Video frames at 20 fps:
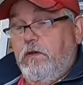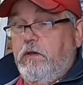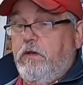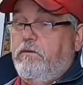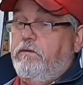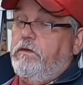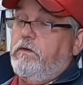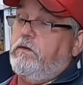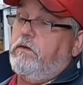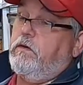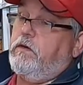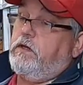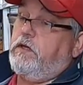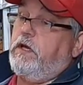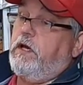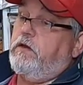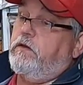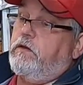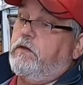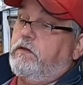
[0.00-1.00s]
if you look
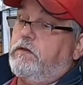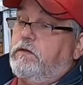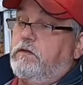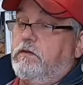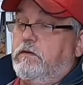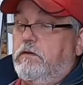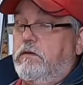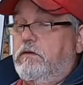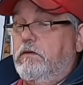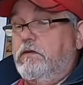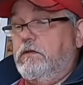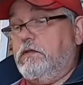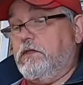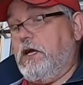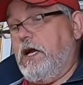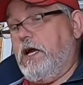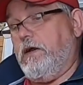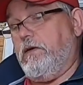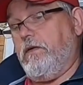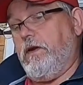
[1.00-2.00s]
down this
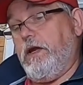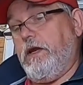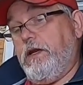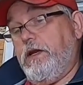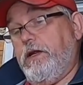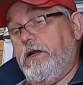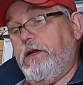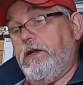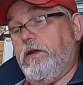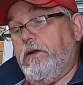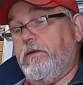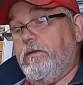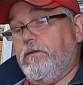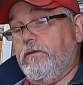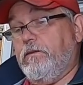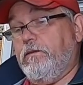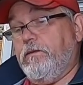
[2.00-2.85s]
side right here,